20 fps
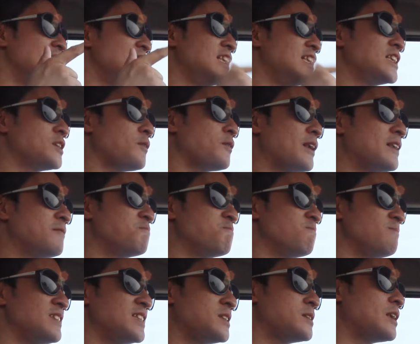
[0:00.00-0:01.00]
This
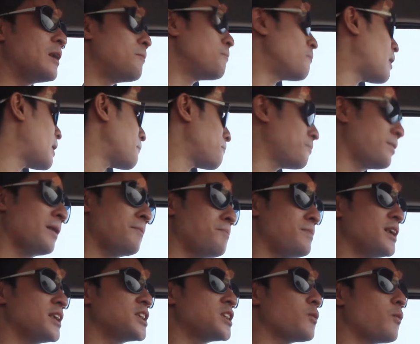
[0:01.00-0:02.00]
one is the
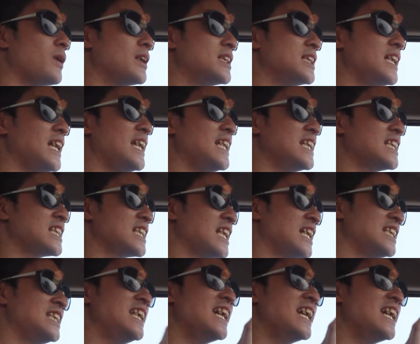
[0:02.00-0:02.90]
peppiest one in its class.